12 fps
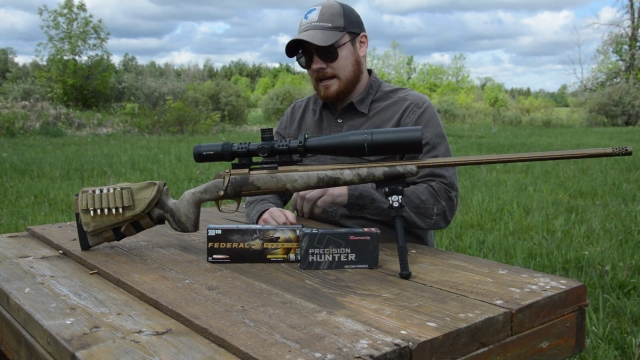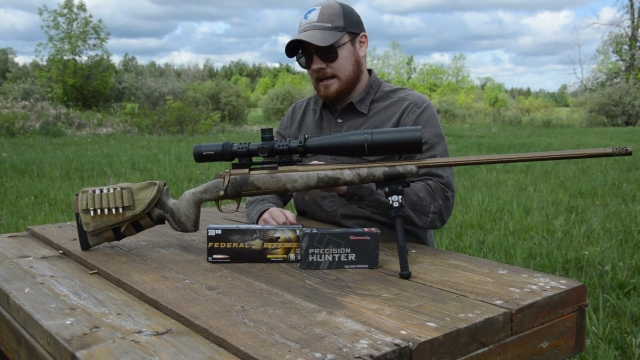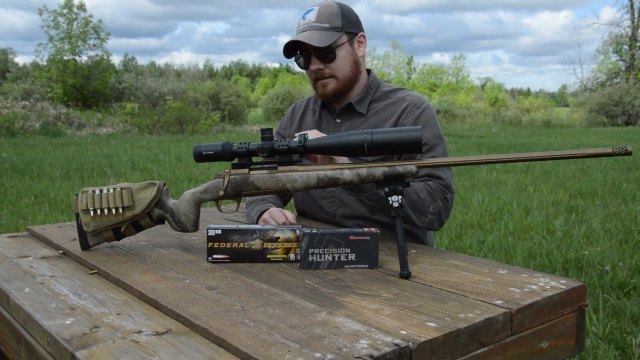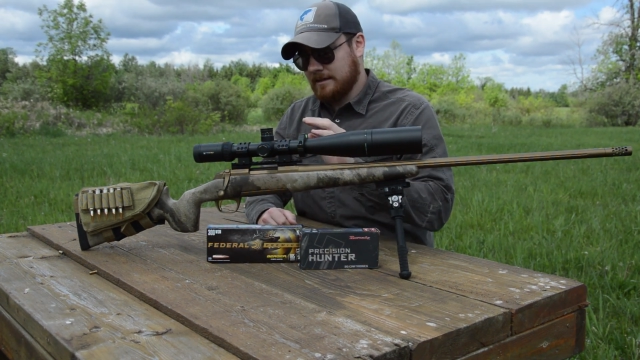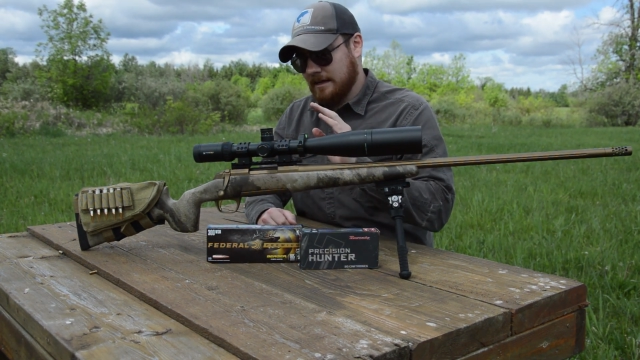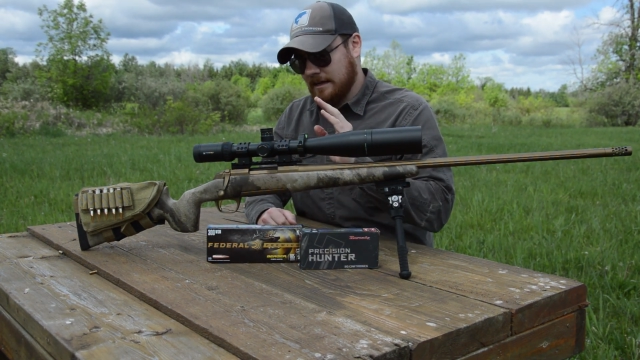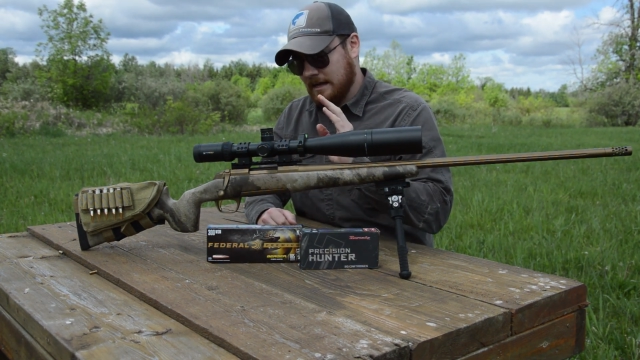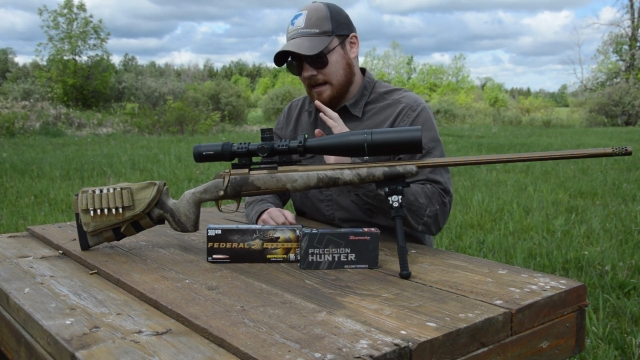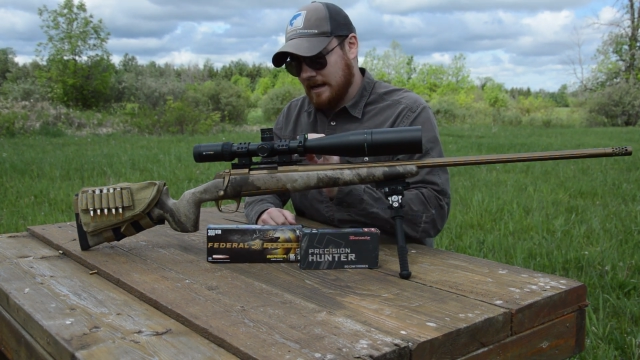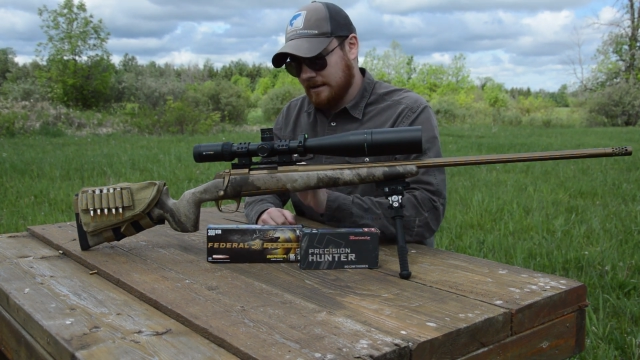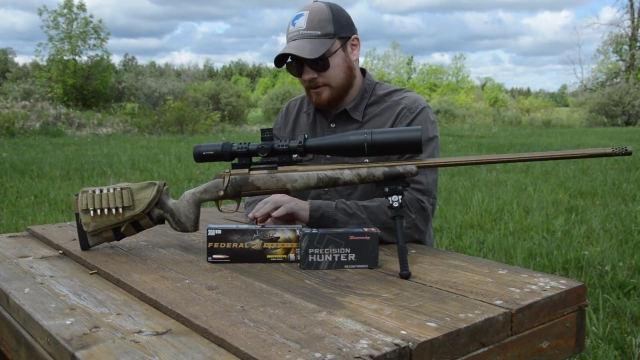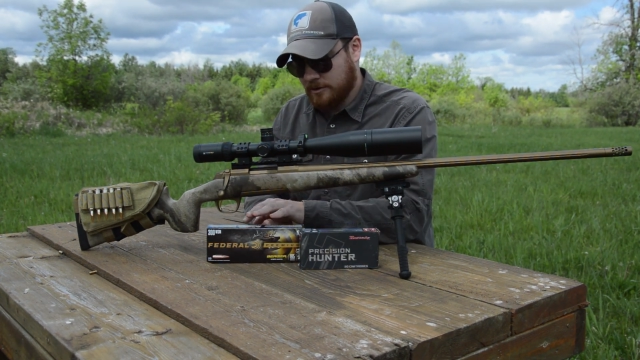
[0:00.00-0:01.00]
and
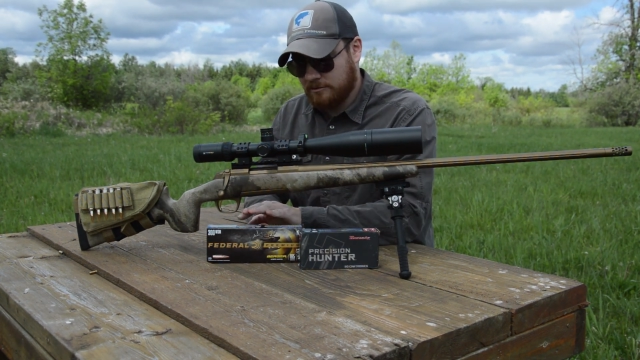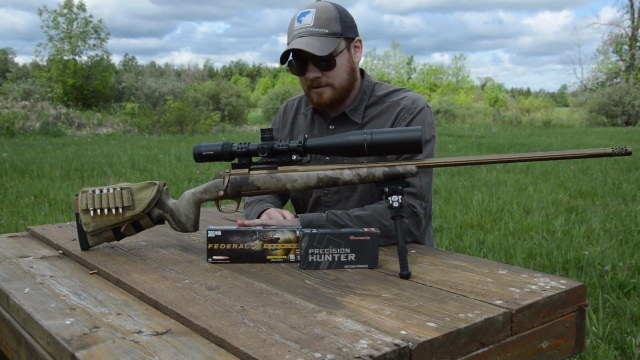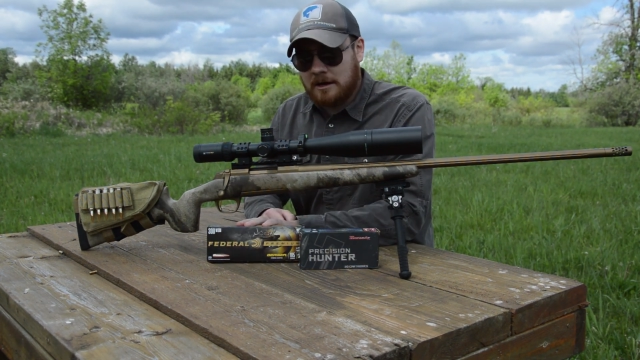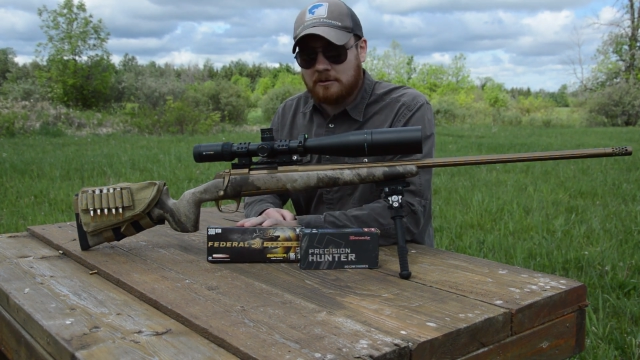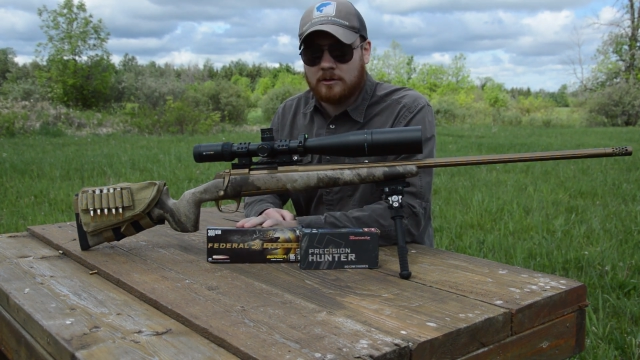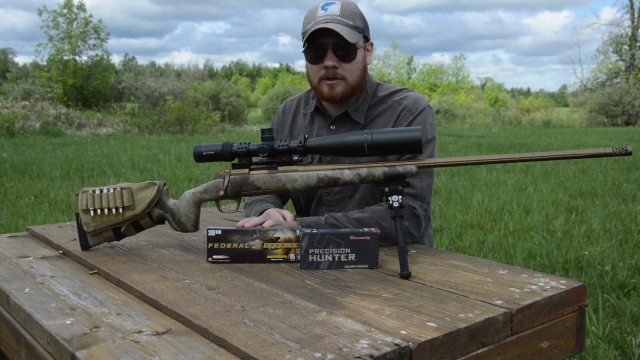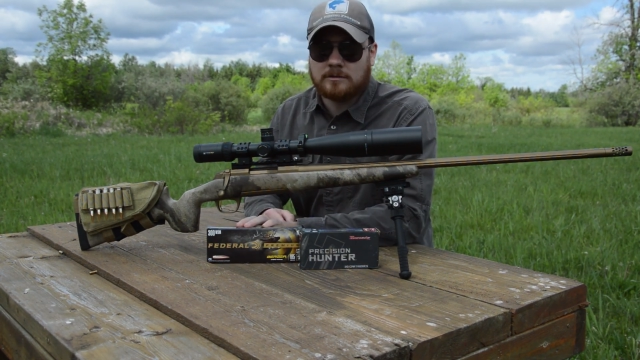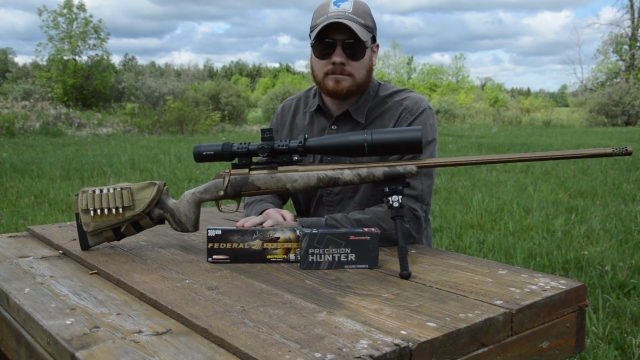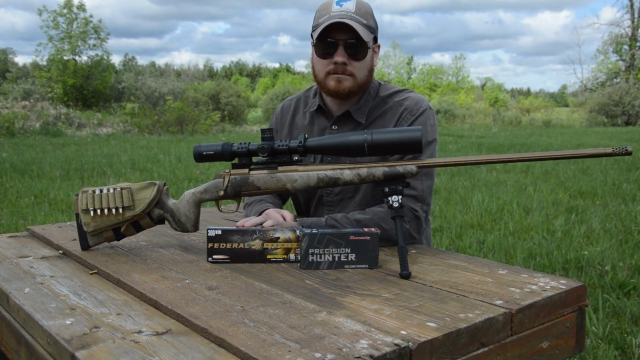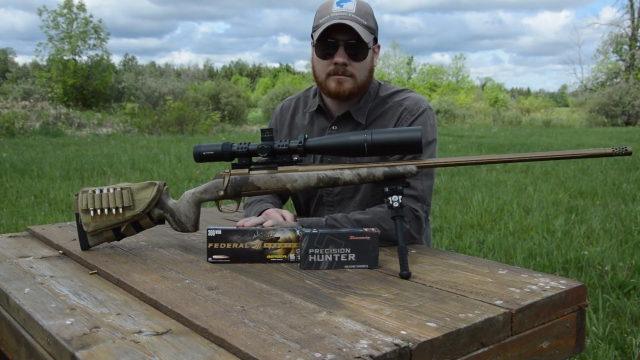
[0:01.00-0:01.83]
the new Federal